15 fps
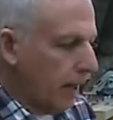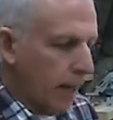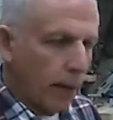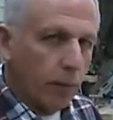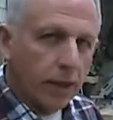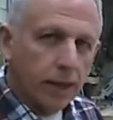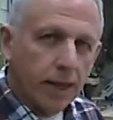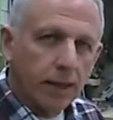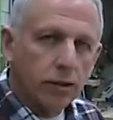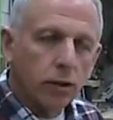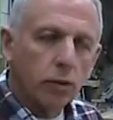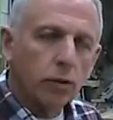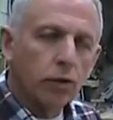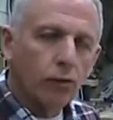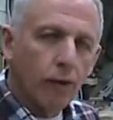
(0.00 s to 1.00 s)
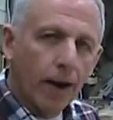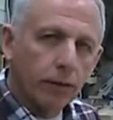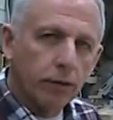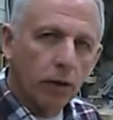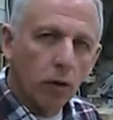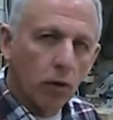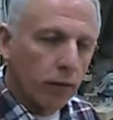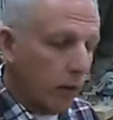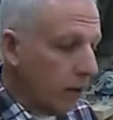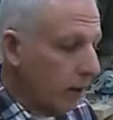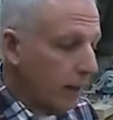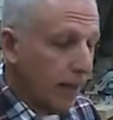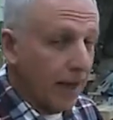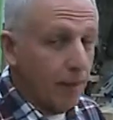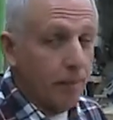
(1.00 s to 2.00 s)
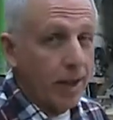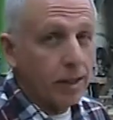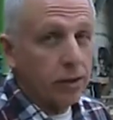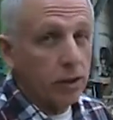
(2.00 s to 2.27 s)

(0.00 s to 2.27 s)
and what it tends to do is round it over. It makes it